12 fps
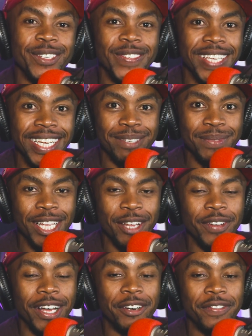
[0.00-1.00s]
to get
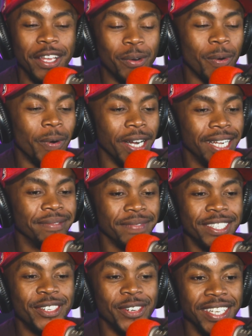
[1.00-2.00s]
himself out of that corner.
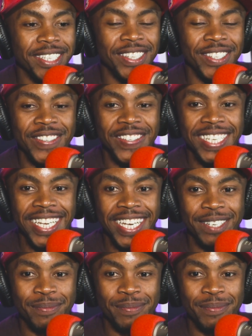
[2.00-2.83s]
Okay. Trust you. Yeah.